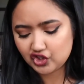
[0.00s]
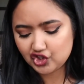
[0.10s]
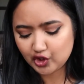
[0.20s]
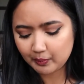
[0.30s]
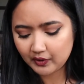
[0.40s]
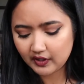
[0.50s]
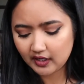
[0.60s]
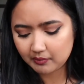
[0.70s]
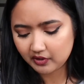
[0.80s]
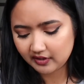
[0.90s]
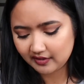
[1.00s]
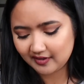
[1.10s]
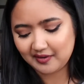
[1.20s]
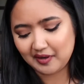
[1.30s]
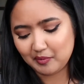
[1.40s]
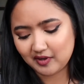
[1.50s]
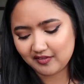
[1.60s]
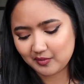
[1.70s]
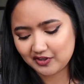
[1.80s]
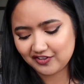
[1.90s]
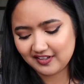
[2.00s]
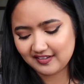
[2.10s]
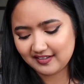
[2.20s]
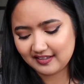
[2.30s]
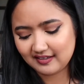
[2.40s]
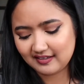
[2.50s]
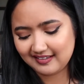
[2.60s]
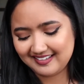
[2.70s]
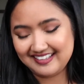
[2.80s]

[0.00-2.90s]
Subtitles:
shimmer. I'm gonna swatch this because